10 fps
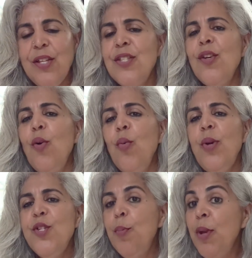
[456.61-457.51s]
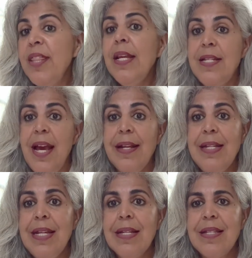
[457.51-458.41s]
So which breathing
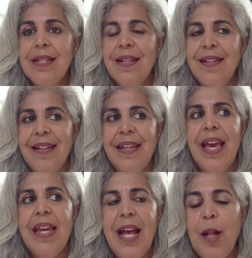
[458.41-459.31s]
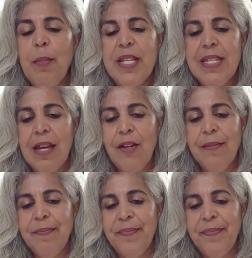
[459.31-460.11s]
techniques can help us here?